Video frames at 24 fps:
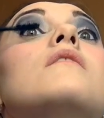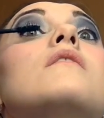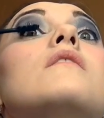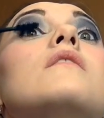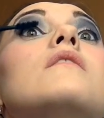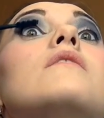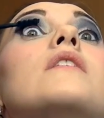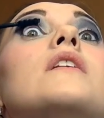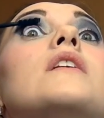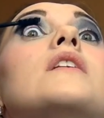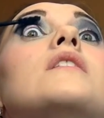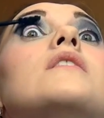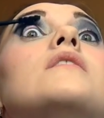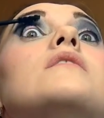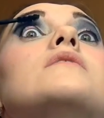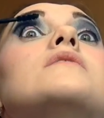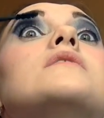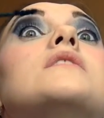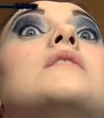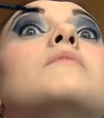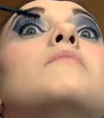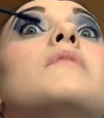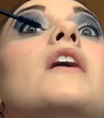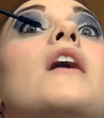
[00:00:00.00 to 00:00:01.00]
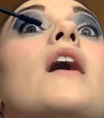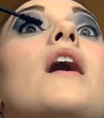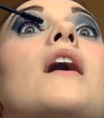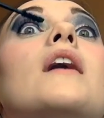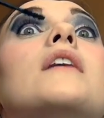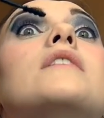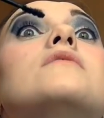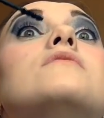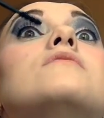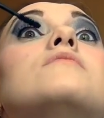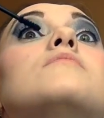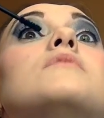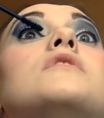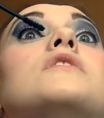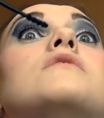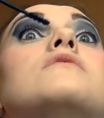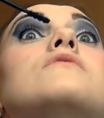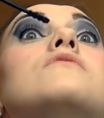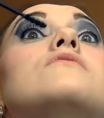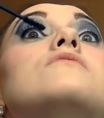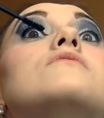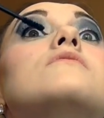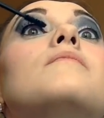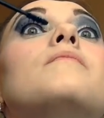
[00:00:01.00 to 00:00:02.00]
irritate my eye too
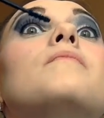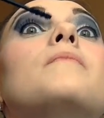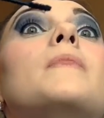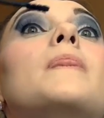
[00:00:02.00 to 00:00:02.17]
much.